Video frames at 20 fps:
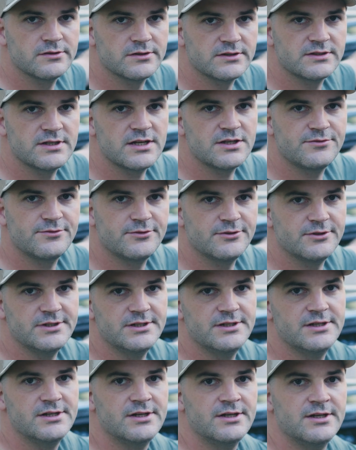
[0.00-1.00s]

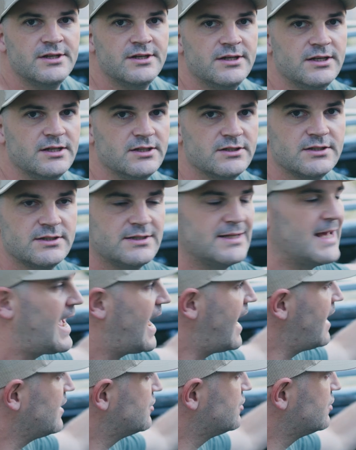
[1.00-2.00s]
successfully is
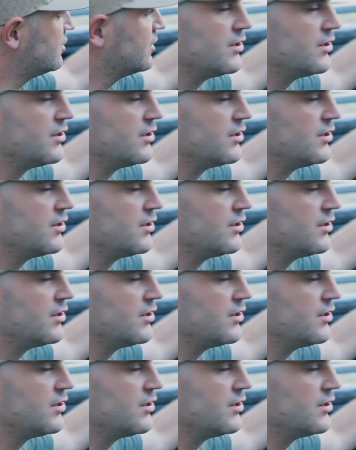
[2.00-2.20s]
attached.